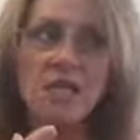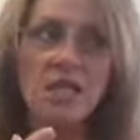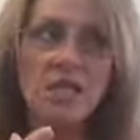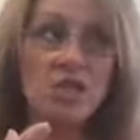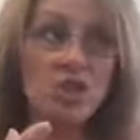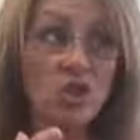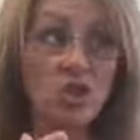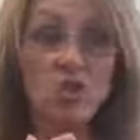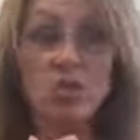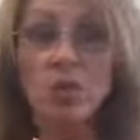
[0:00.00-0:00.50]

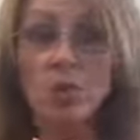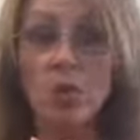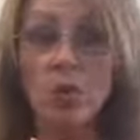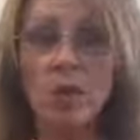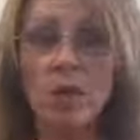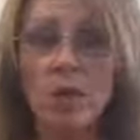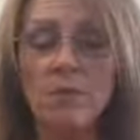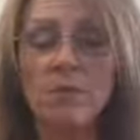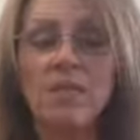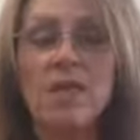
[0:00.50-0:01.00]
issues
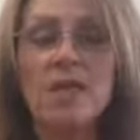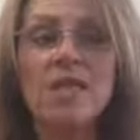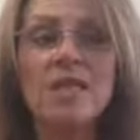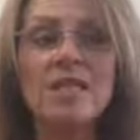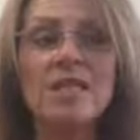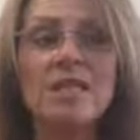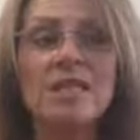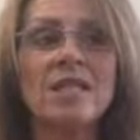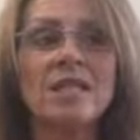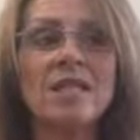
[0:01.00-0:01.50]
going on,
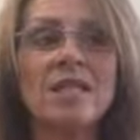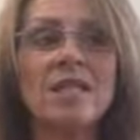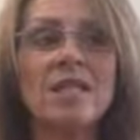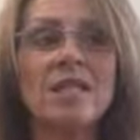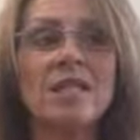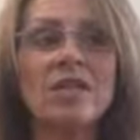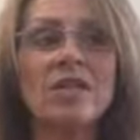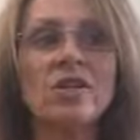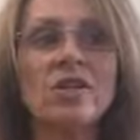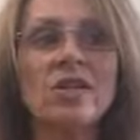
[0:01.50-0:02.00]
because
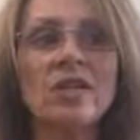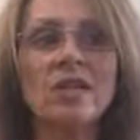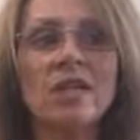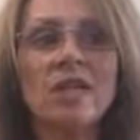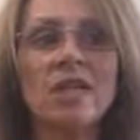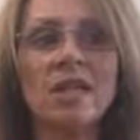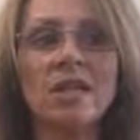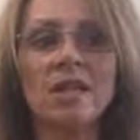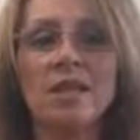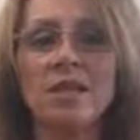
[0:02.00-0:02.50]
they're going to
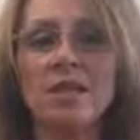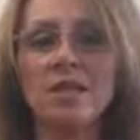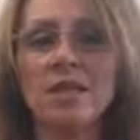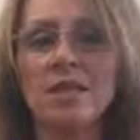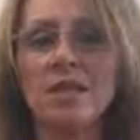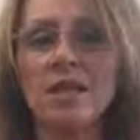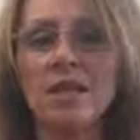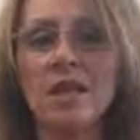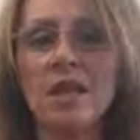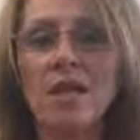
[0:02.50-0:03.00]
get
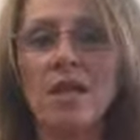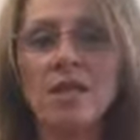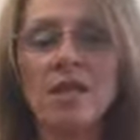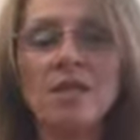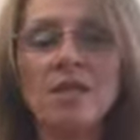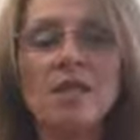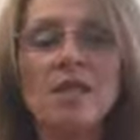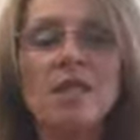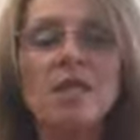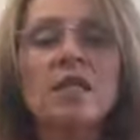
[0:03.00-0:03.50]
this
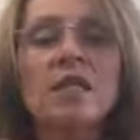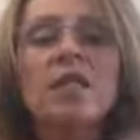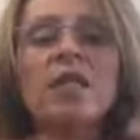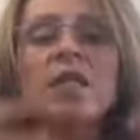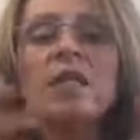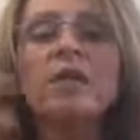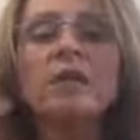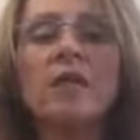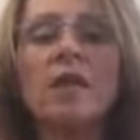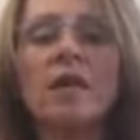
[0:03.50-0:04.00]

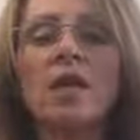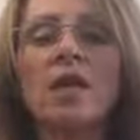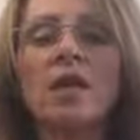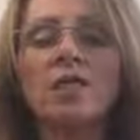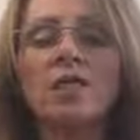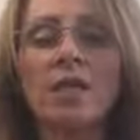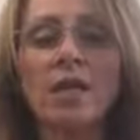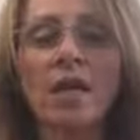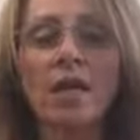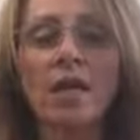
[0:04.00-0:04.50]
clearing
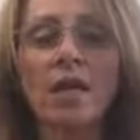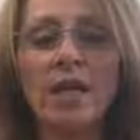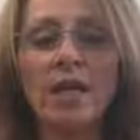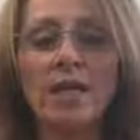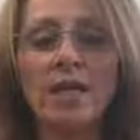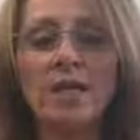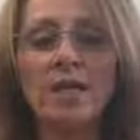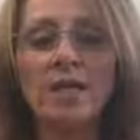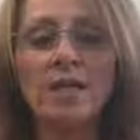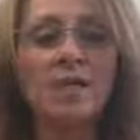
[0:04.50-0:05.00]
of the
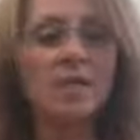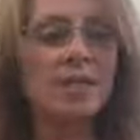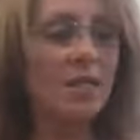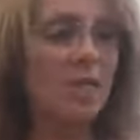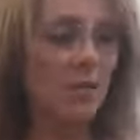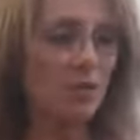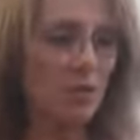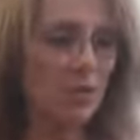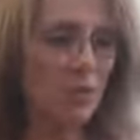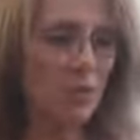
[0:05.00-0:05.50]
head.
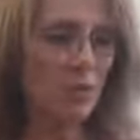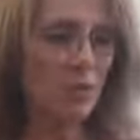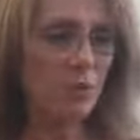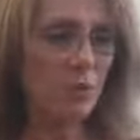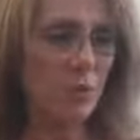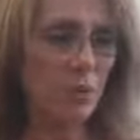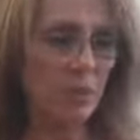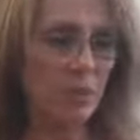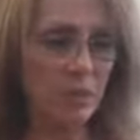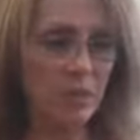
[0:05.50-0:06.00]
Same thing with
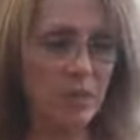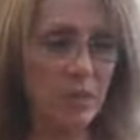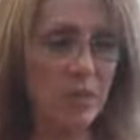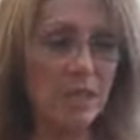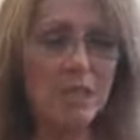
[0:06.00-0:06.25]
peppermint.